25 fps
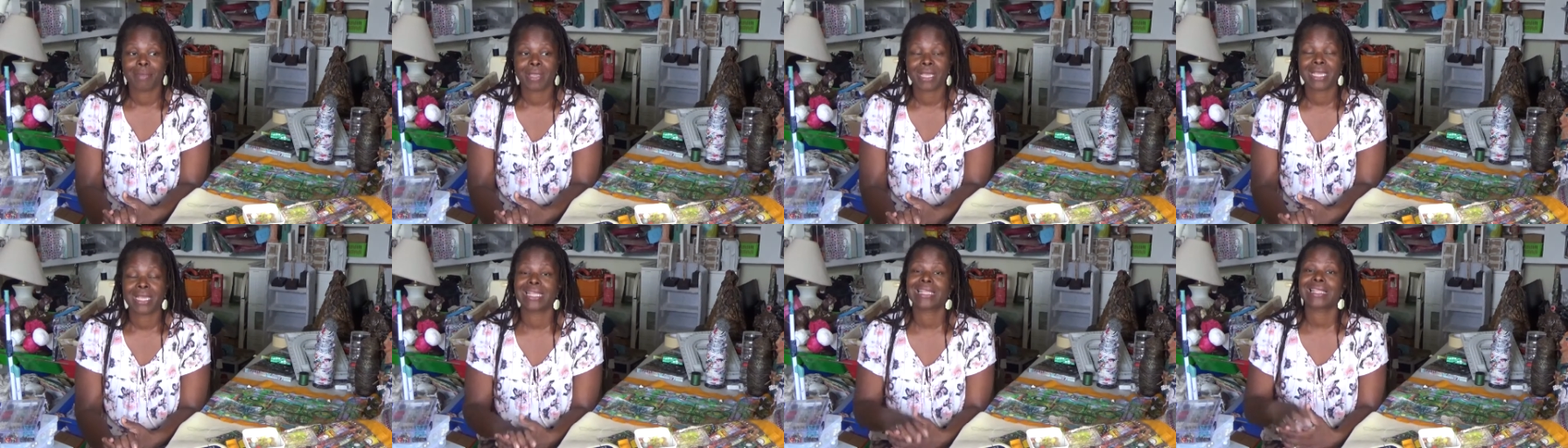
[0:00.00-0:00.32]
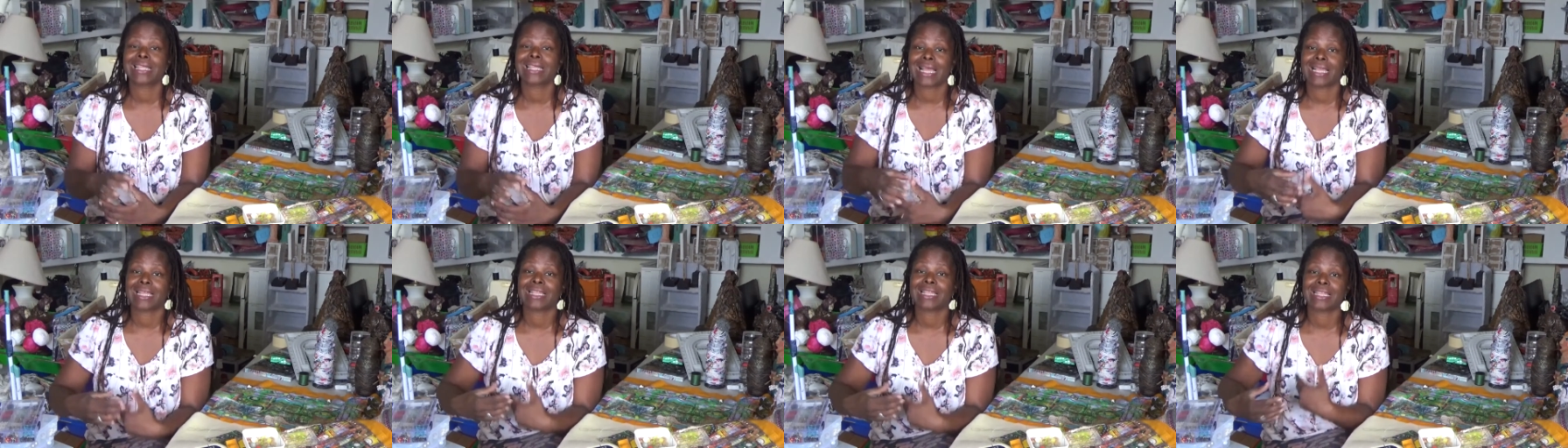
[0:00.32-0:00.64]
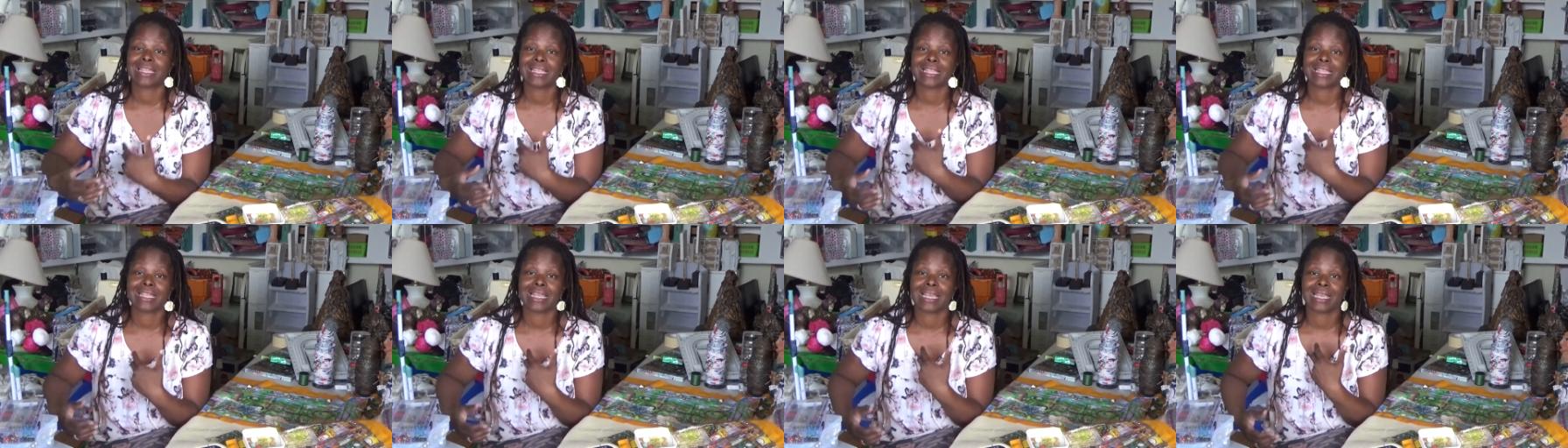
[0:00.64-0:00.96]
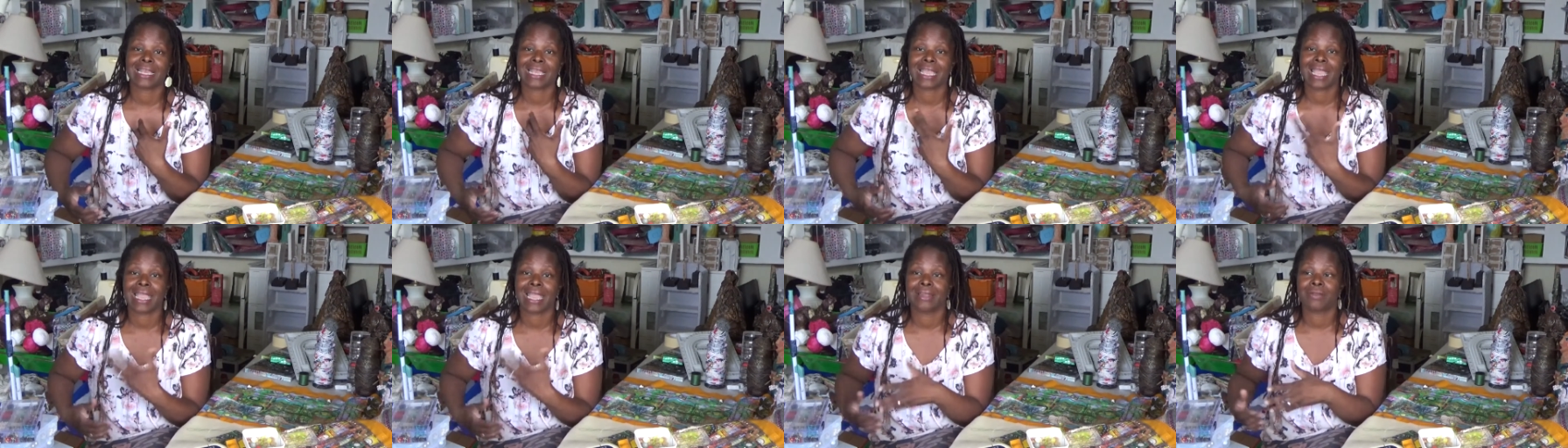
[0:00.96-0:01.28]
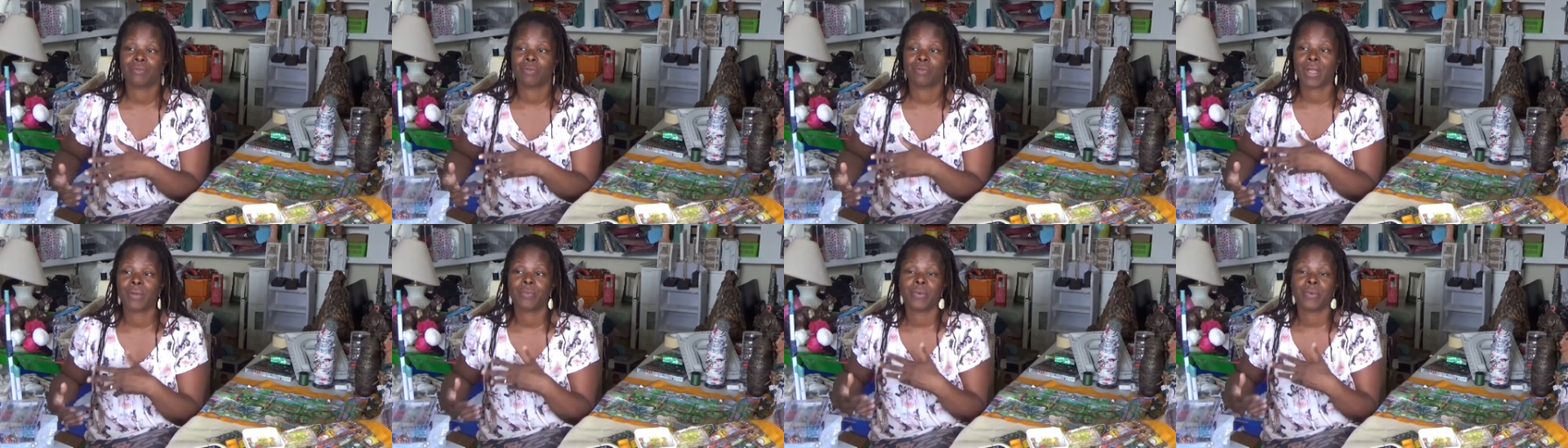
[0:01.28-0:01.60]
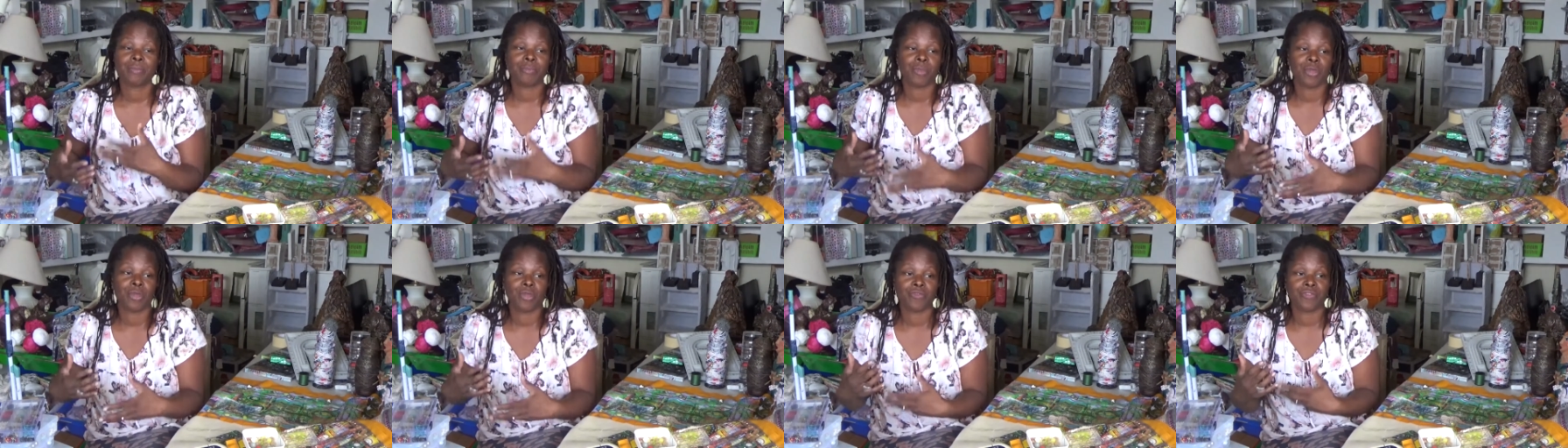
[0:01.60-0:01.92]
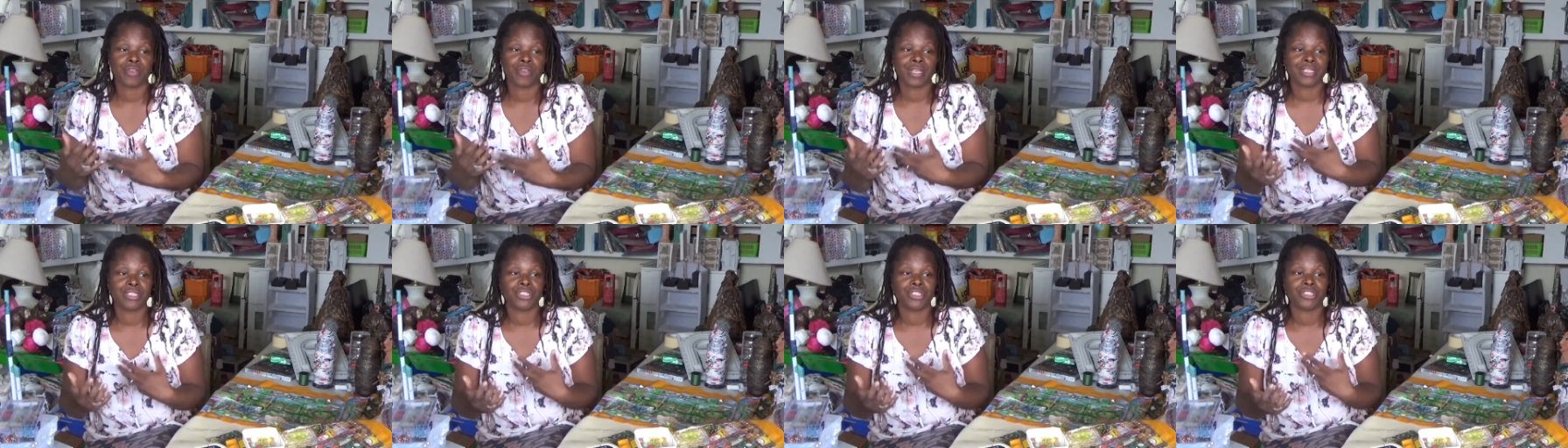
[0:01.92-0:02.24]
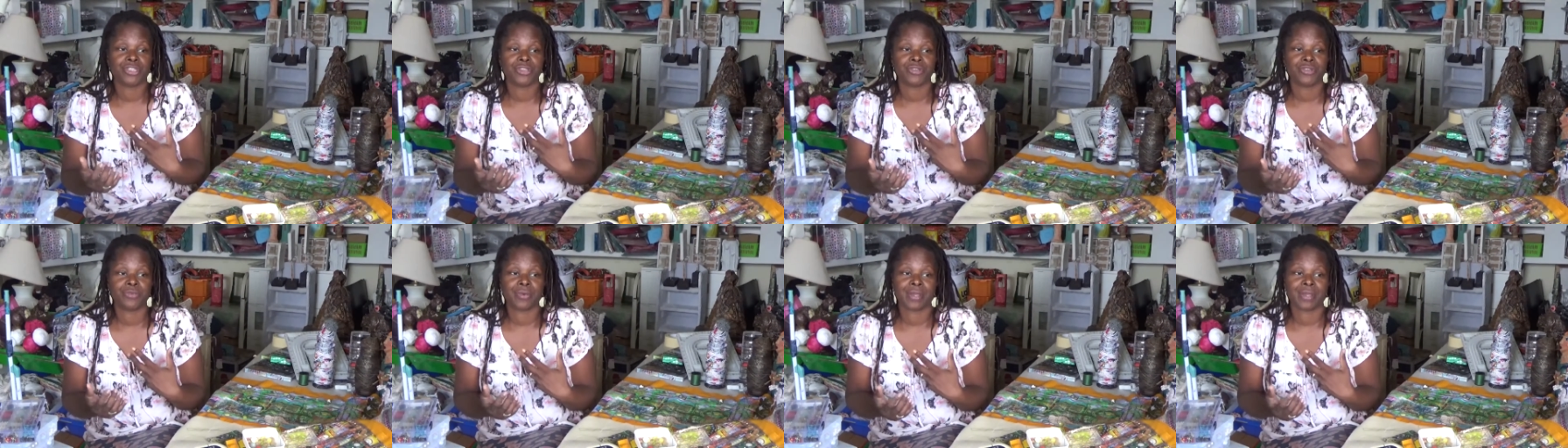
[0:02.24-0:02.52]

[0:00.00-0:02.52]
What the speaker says: because that's, again, where we're moving to.